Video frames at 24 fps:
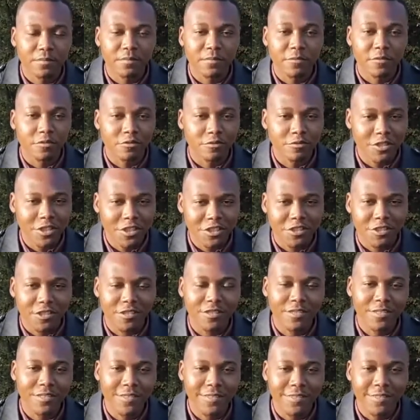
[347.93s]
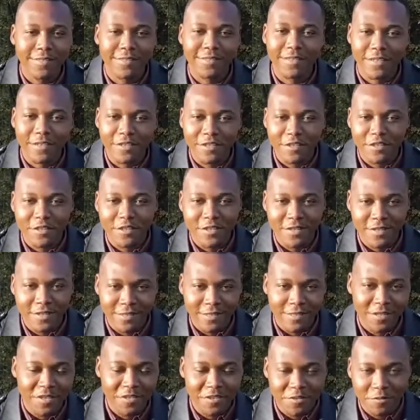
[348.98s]
richer, then you can use it
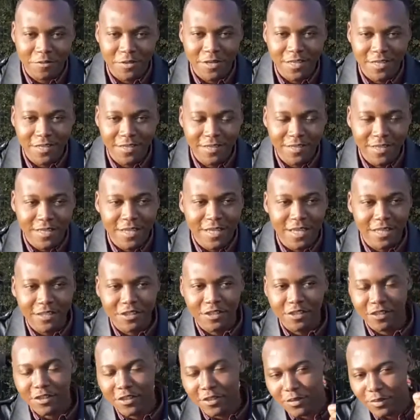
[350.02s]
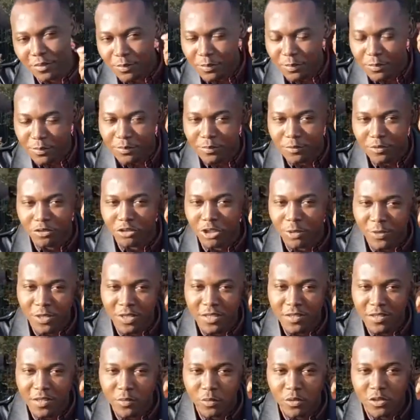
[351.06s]
the other way and just drop it
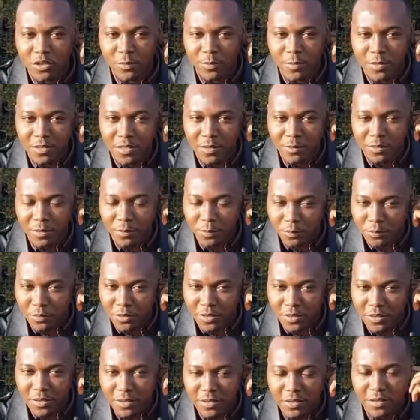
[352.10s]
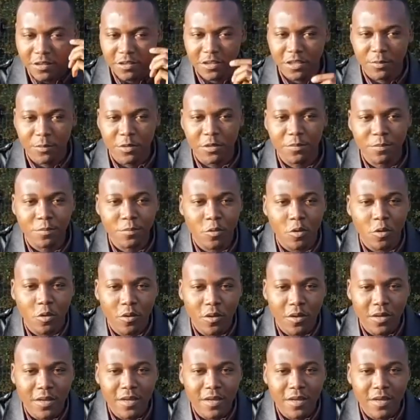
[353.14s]
in the way it's meant to be, put it in a little bit more,